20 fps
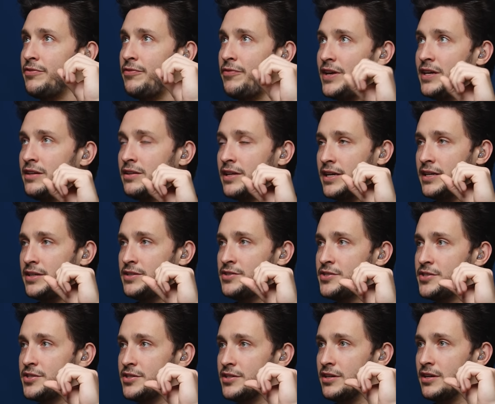
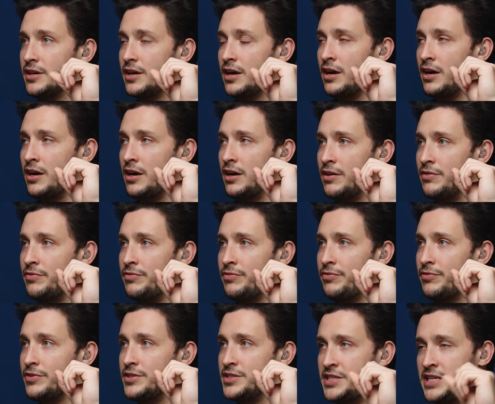feelings of